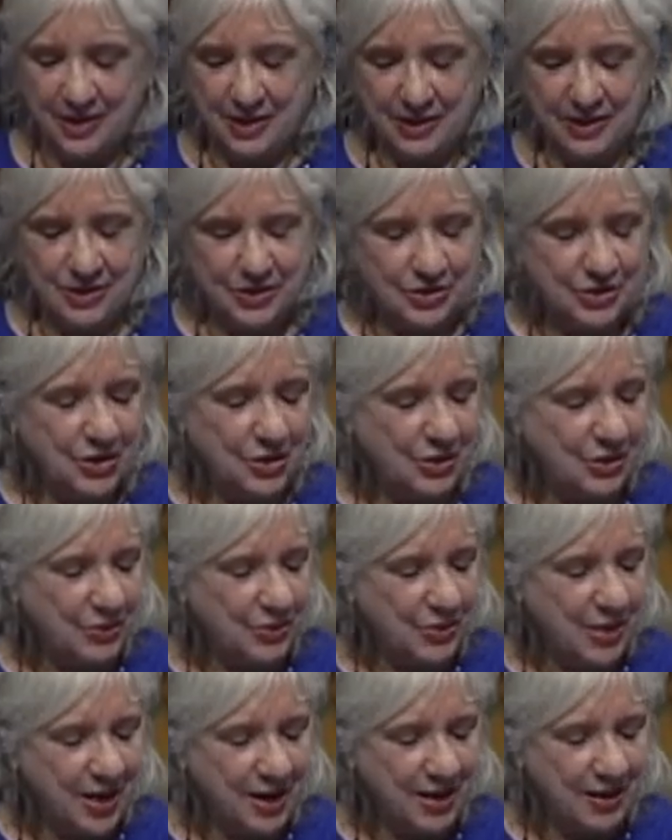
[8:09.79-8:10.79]

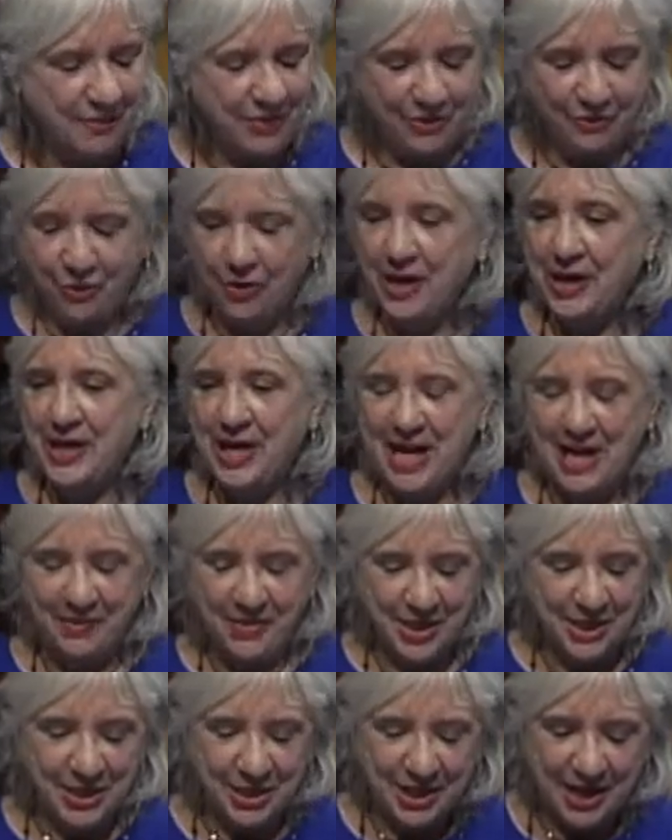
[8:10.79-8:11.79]
So before I came
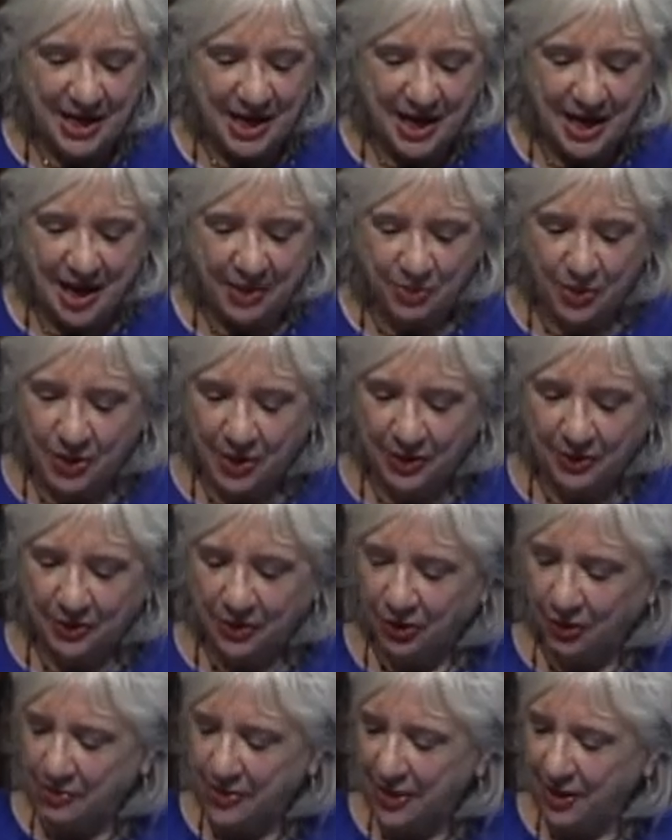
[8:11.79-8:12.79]
in today, I put a
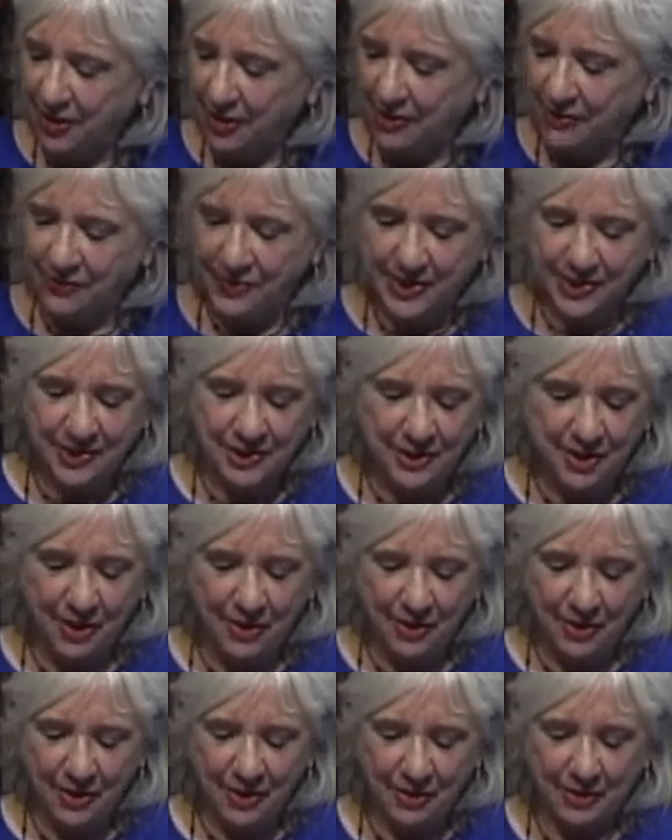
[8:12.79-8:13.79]
little bit of this
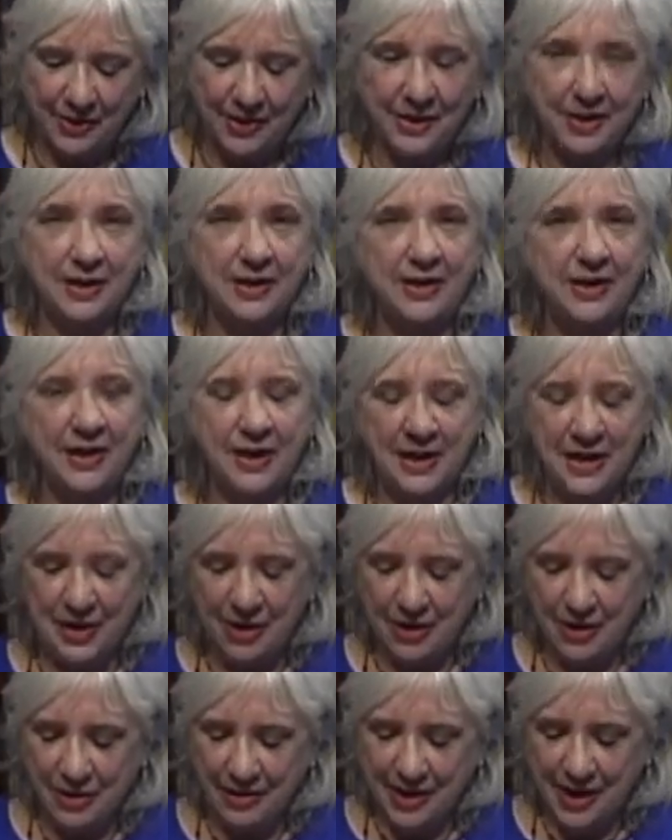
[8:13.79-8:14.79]
color
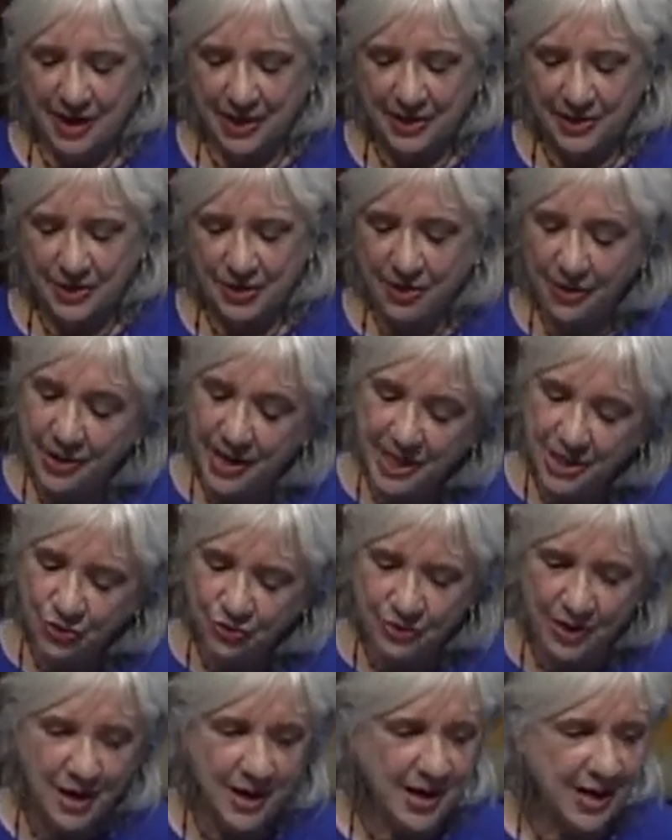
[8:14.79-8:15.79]
here, and it's already
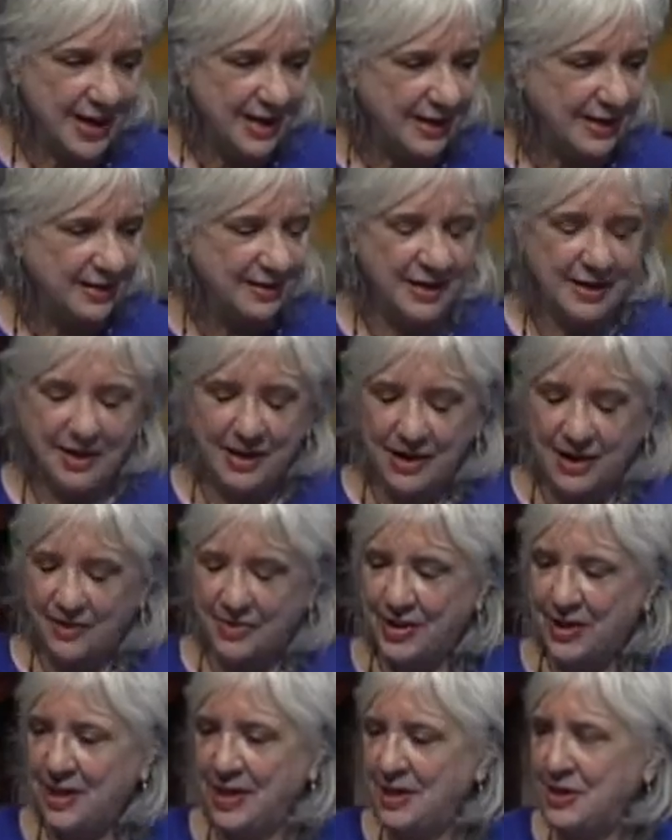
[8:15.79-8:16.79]
dried. And
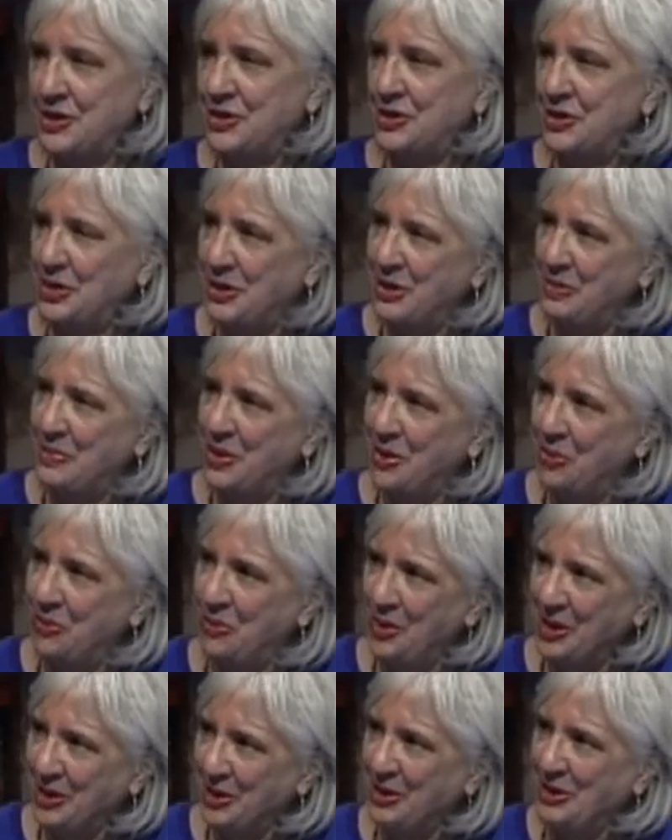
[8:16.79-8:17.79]
the nice thing about
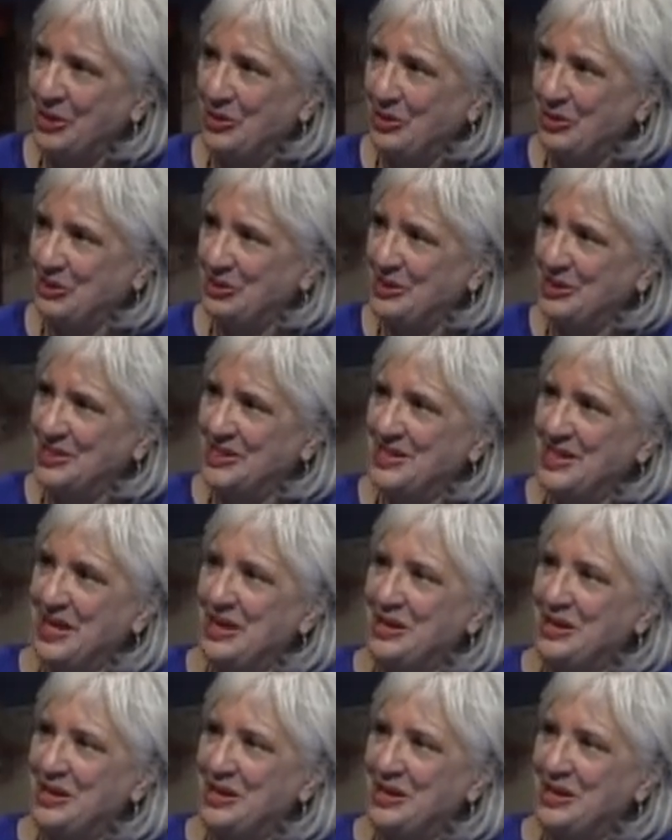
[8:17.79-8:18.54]
watercolor is that